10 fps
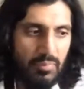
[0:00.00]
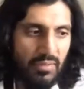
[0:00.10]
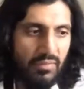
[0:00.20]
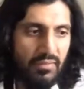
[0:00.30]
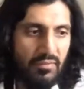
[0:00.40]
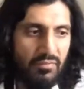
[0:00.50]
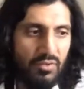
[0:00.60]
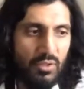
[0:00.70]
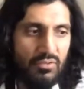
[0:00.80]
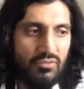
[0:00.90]
I think they
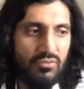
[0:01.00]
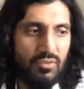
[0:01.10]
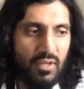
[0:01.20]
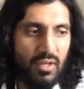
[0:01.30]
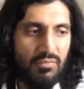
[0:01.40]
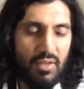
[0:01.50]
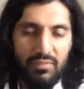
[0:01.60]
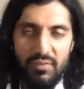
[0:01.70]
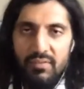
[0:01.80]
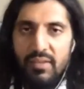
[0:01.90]
feel I
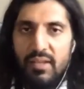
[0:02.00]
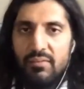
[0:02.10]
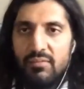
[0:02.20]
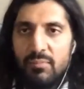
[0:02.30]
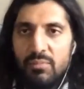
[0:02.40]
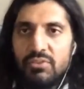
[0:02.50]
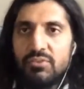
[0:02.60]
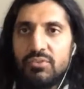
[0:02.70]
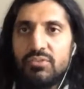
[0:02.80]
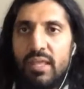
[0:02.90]
think they have a
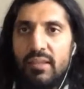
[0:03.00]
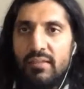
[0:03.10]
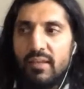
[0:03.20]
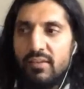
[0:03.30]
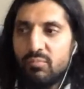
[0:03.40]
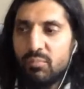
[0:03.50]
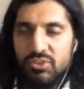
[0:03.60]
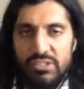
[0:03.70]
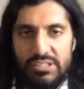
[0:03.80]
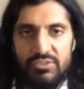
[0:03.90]
misunderstanding that it's much
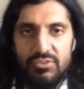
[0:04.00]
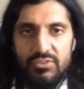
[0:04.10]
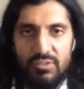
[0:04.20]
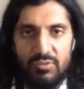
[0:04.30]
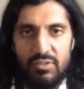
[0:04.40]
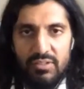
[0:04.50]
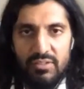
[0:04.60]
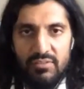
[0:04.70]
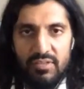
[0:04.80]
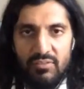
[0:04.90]
easier than it really
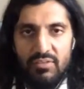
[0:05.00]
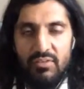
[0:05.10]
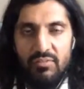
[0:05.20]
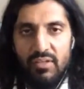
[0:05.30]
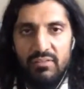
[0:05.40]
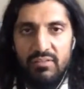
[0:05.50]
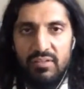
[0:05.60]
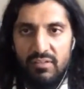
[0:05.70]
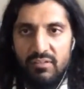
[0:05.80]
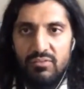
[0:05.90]
is outside of the
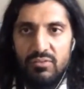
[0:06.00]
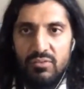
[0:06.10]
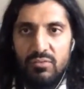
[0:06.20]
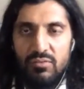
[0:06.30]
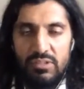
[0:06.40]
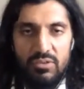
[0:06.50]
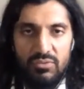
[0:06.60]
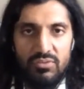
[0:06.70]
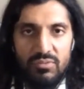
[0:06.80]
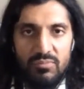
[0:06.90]
Okteto
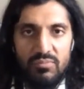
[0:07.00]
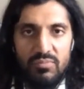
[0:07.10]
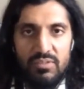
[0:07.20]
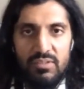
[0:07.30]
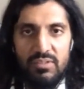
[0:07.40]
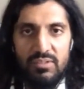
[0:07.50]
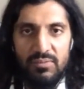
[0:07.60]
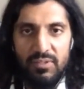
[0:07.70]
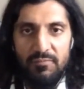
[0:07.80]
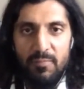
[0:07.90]
ecosystem,
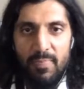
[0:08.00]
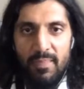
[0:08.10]
right?